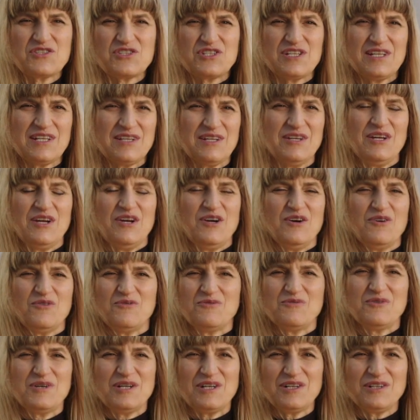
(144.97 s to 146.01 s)
She
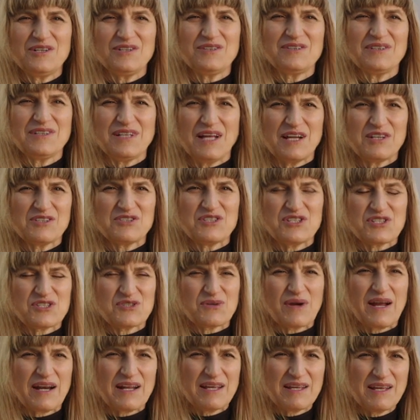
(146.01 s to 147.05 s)
will just
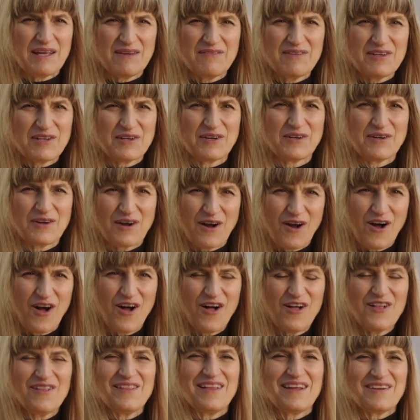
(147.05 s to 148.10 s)
try to give it her all.